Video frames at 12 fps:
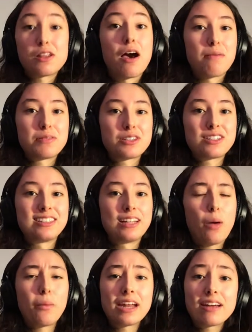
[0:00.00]
obstacle
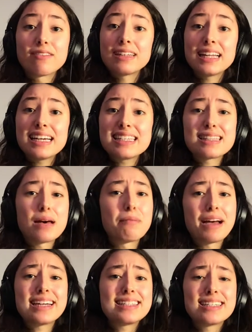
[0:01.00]
when I realized that my
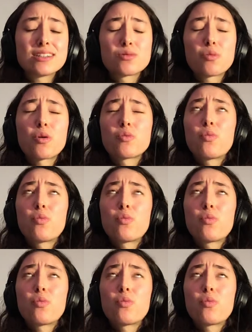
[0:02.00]
ideas were